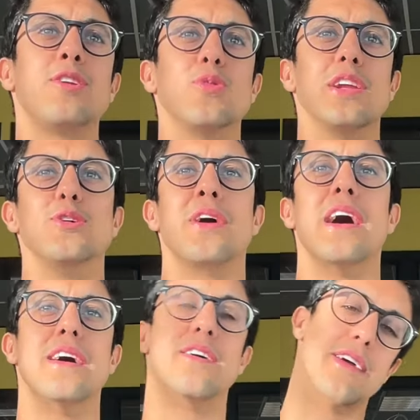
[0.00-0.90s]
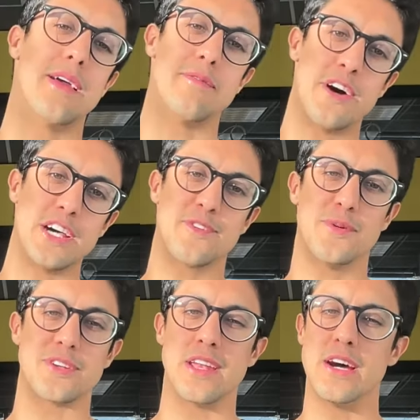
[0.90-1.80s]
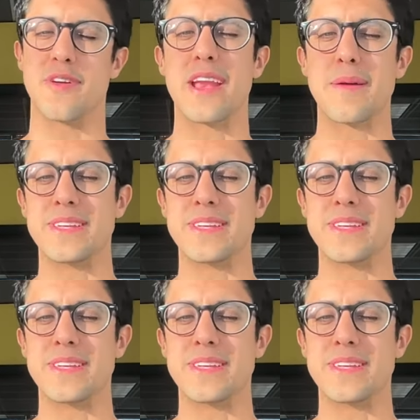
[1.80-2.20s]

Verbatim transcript: totally. Look, uh, uh fast forward to now, right? I'm a